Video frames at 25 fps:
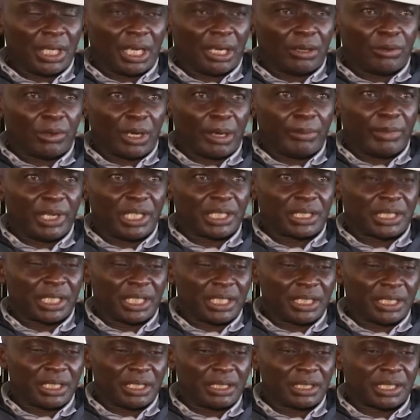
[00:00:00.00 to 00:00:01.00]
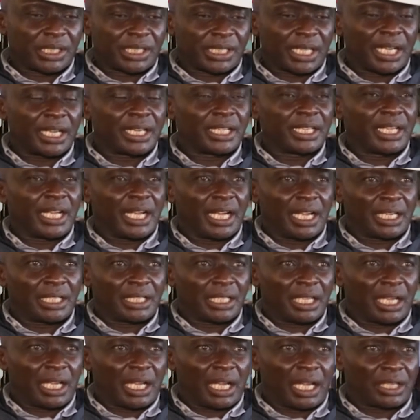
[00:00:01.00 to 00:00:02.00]
We're maintaining standard,
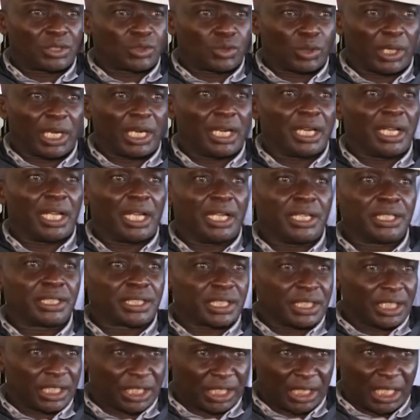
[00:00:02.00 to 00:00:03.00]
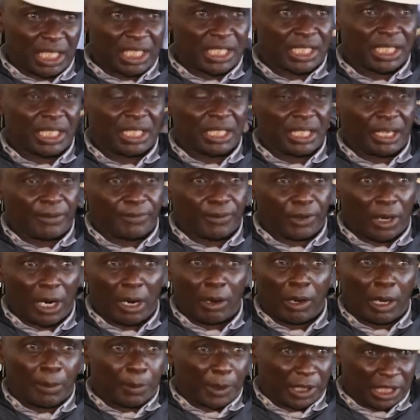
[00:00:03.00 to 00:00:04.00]
actual international standard for
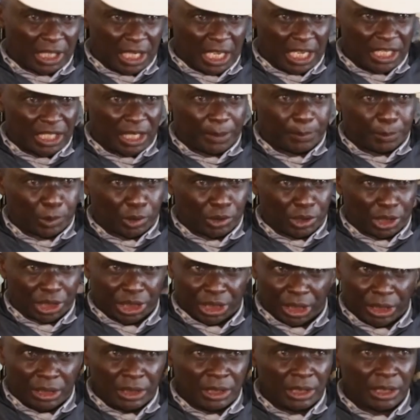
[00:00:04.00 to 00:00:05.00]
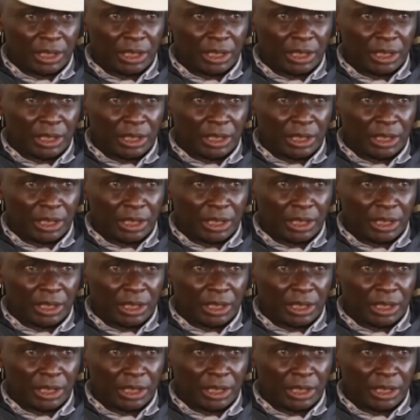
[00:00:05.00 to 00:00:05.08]
our fertilizer production.